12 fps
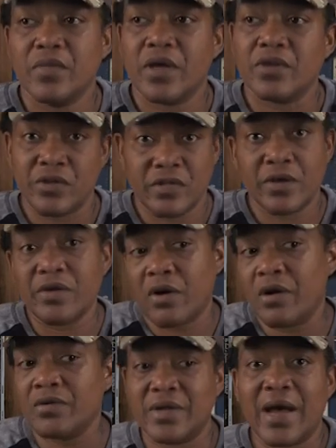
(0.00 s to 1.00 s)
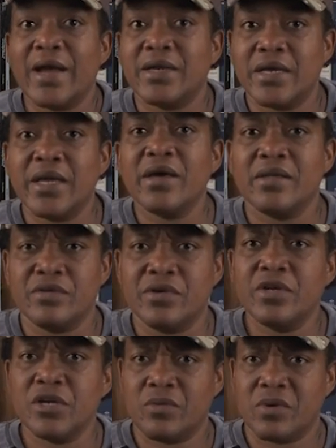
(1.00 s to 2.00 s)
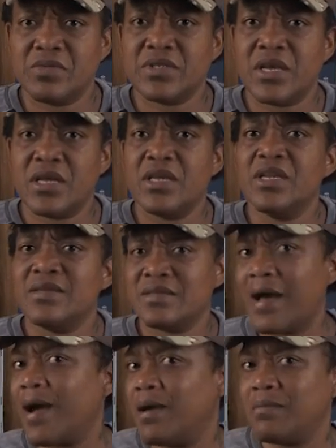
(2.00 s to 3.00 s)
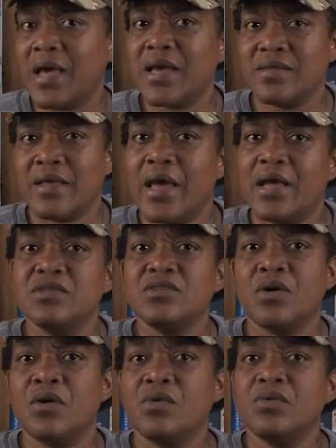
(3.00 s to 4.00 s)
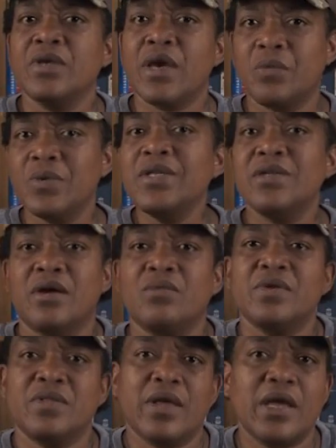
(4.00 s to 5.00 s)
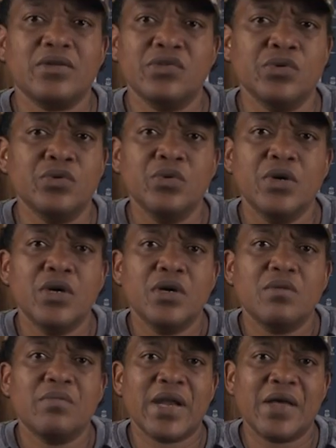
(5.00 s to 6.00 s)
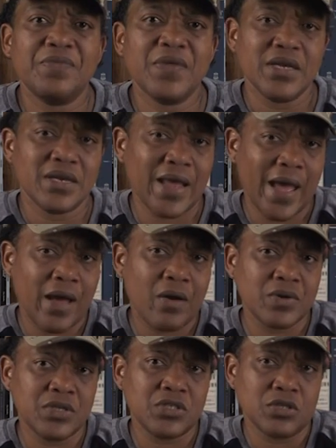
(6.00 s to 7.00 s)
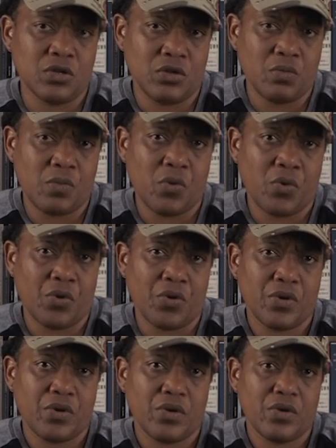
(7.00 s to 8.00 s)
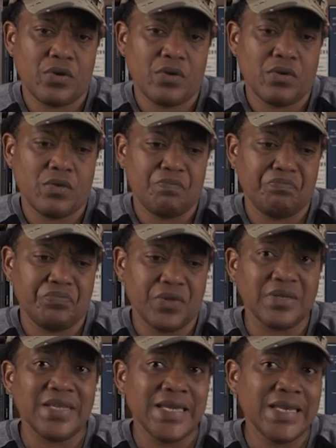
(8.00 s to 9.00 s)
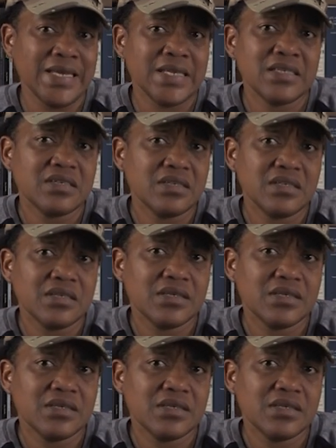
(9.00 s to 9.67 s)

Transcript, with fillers: and they're all dying together, you know what I'm saying, in a time like that. So, yeah, we dealt with that too. But I think now it's a little more lenient